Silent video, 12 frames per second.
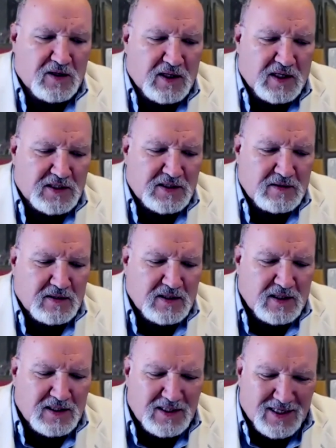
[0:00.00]
it
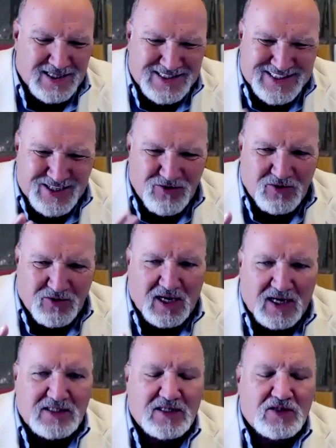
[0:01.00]

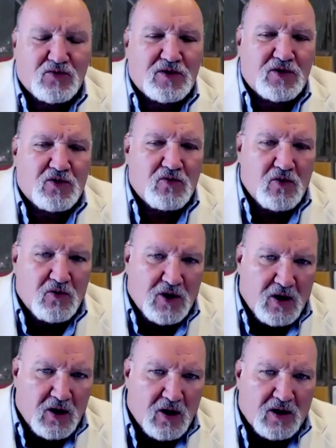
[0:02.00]
synchronizes with your own
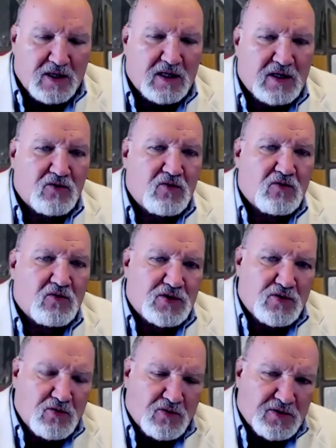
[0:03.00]
heart and your own
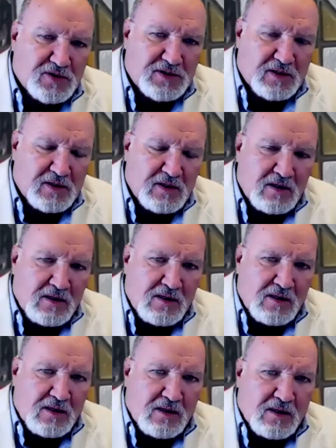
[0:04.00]
truths
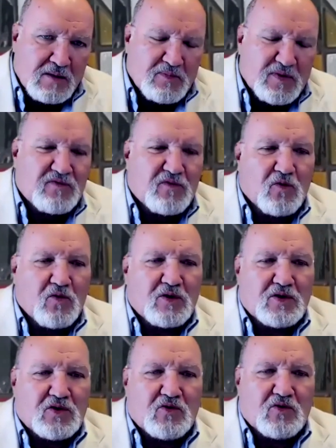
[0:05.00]
before
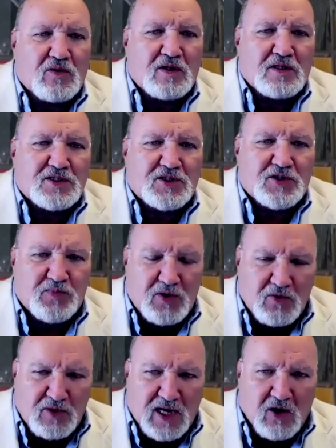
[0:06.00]
you
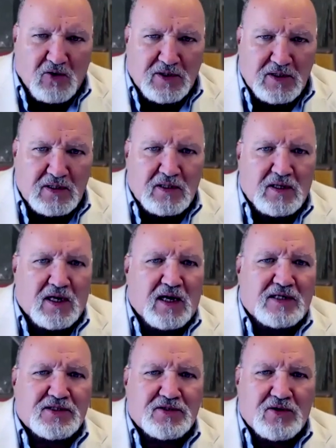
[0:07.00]
spew it out
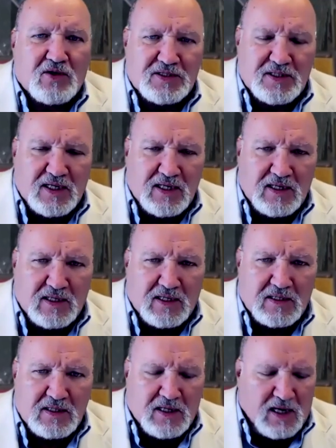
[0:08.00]
and start saying it.
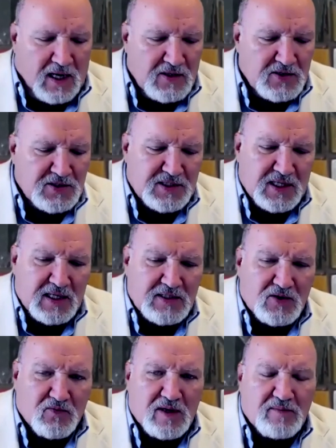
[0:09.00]
Understand the
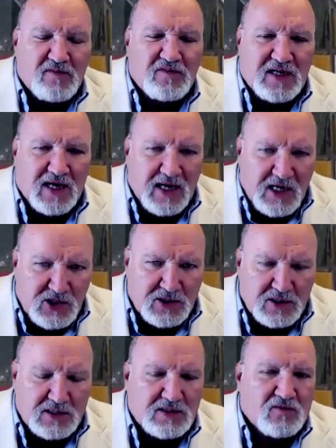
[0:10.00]

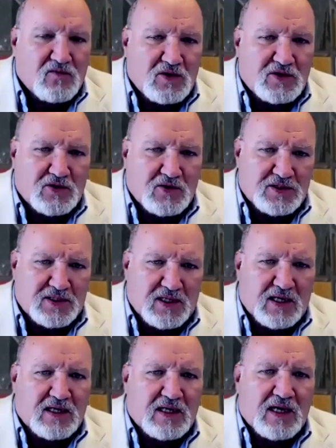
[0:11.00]
ramifications of what you're
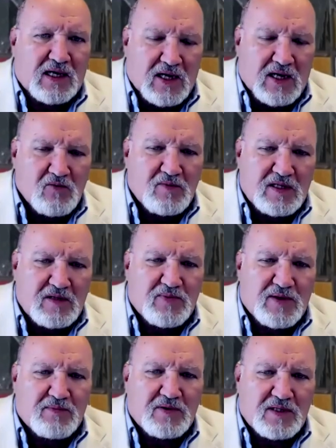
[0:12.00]
saying and how many
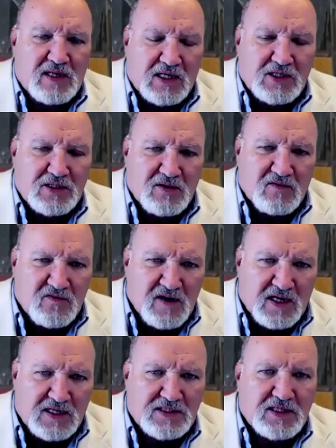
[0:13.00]
people it actually
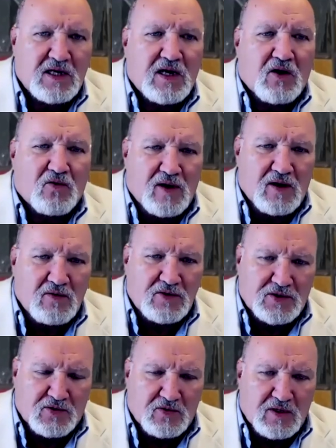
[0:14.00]
affects around
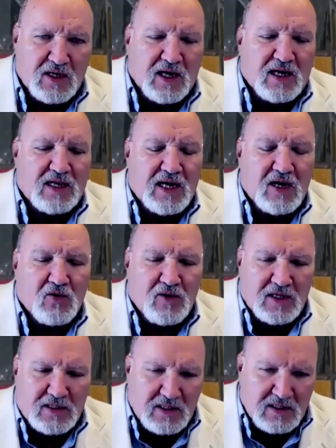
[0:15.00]
you and how
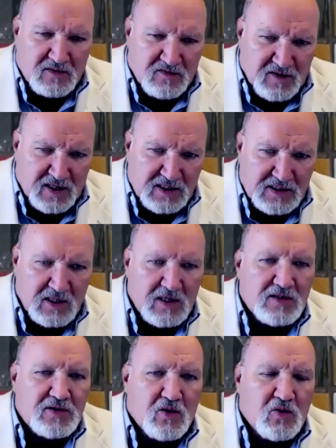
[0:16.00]
it can affect
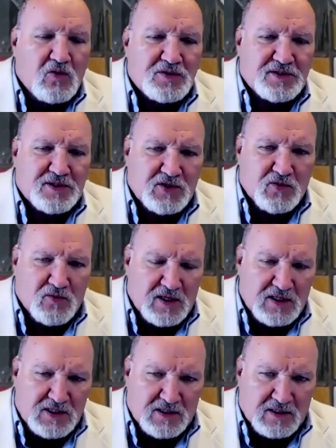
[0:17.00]
the whole
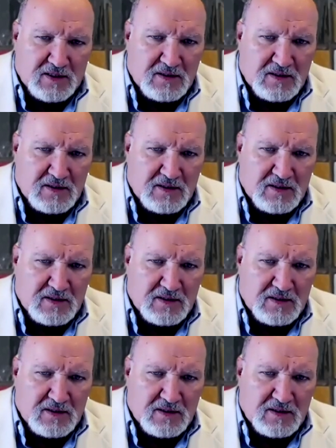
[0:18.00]
situation.